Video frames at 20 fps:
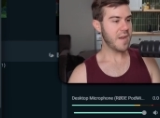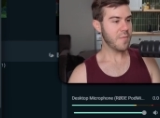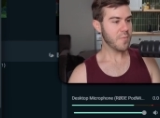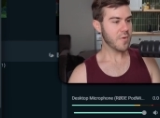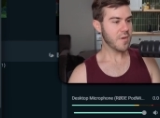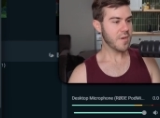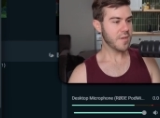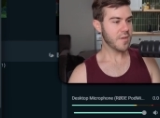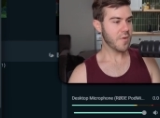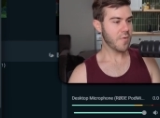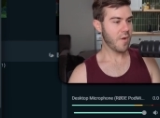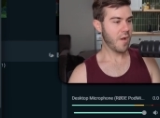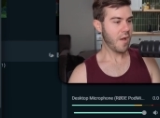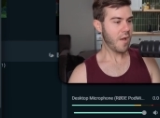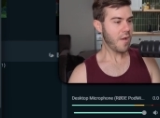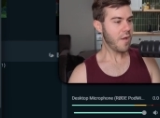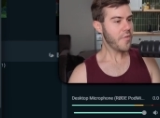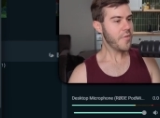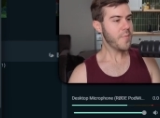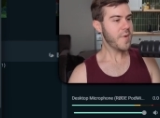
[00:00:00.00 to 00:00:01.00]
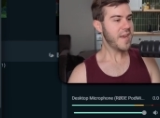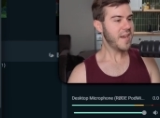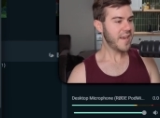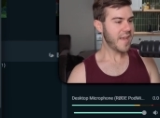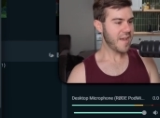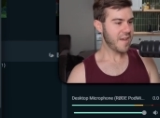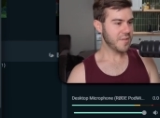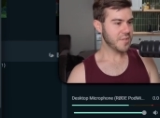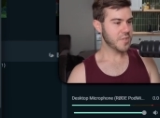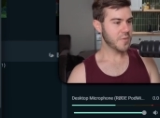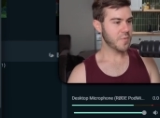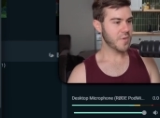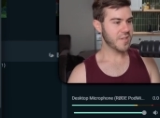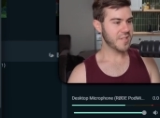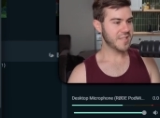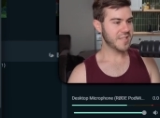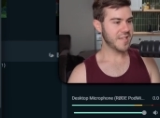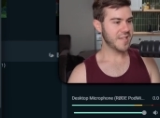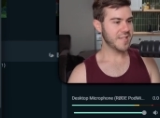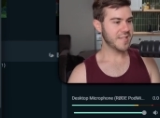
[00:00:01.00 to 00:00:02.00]
we're gonna go all the way down to where
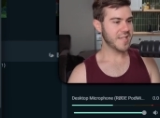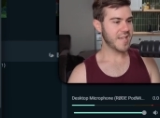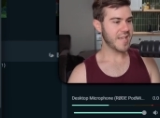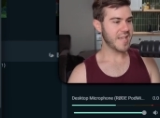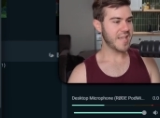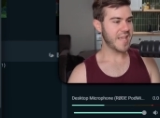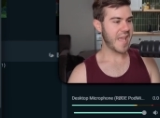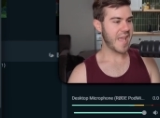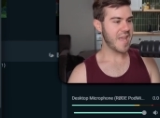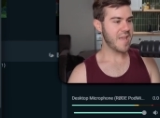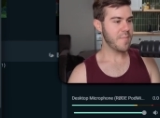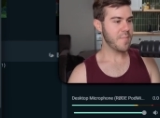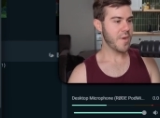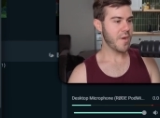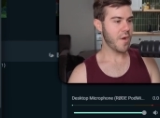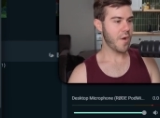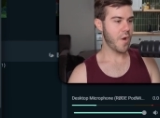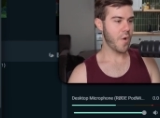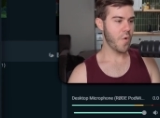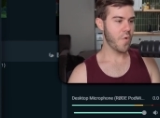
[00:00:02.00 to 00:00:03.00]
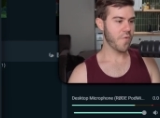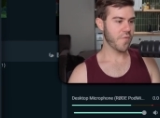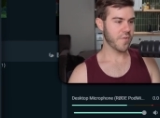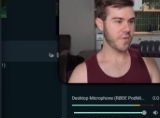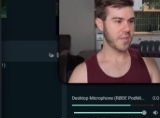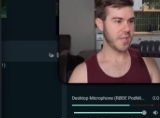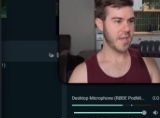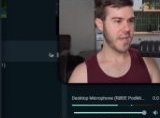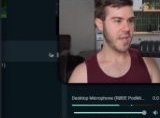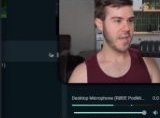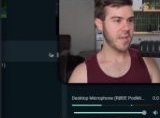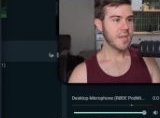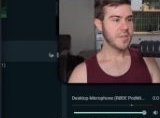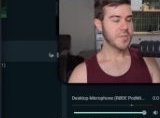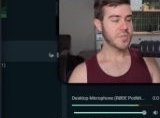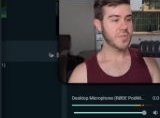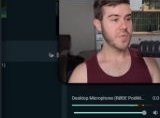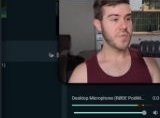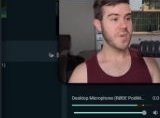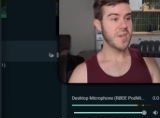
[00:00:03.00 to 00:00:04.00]
it says game overlay.
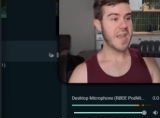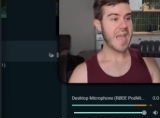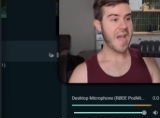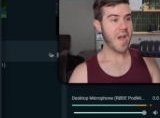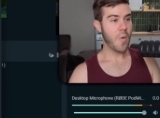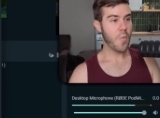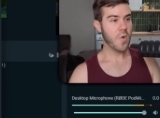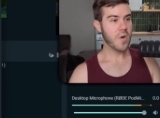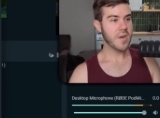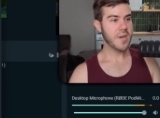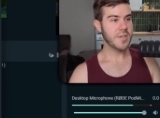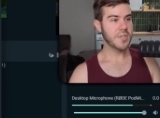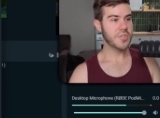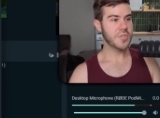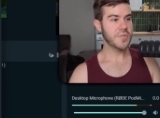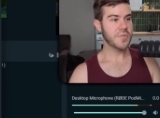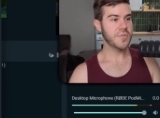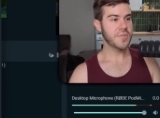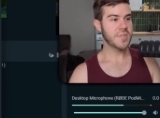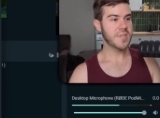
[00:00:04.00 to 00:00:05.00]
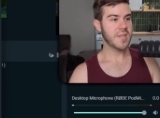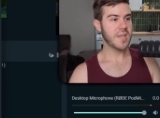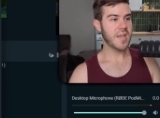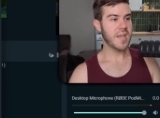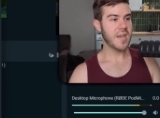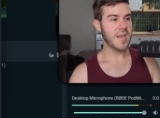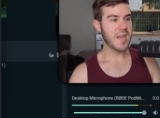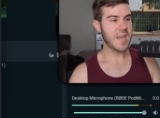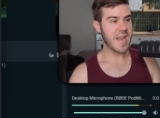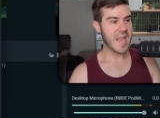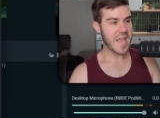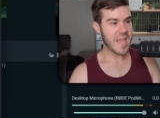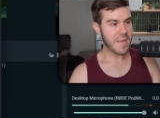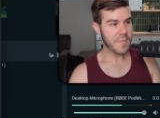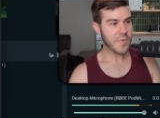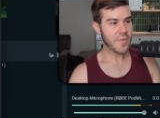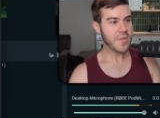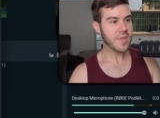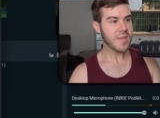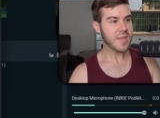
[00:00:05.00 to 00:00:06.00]
So now we're gonna choose
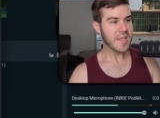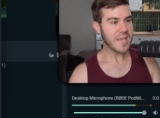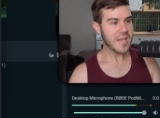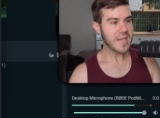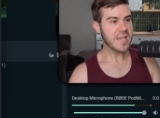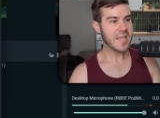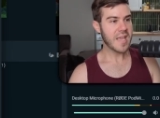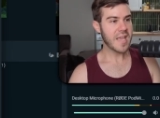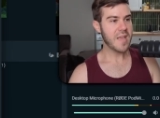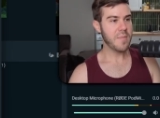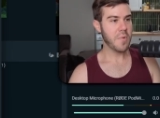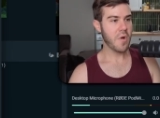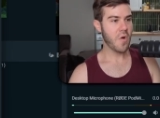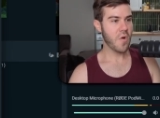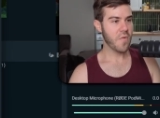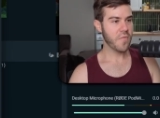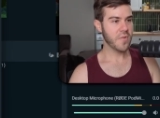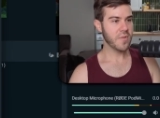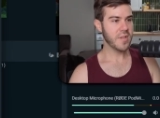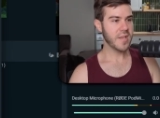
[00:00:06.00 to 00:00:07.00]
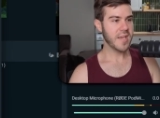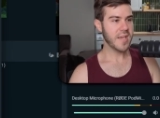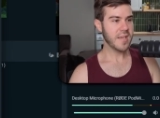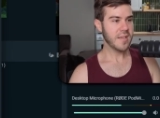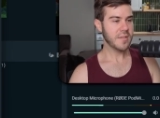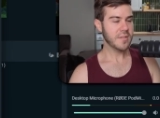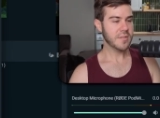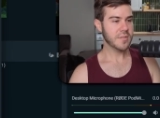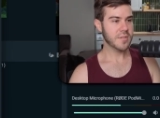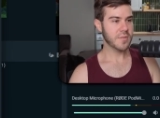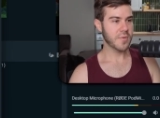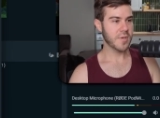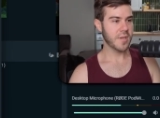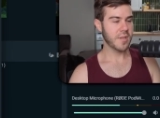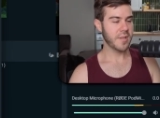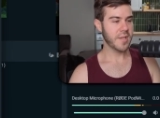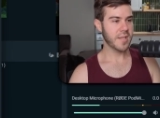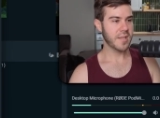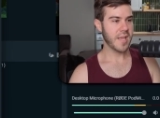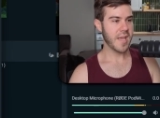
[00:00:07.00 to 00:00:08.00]
enable in-game overlay. So we're gonna
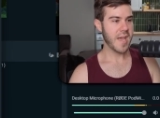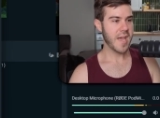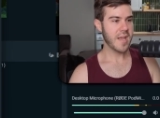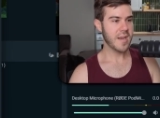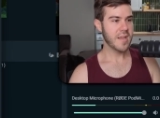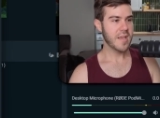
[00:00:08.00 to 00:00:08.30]
click that.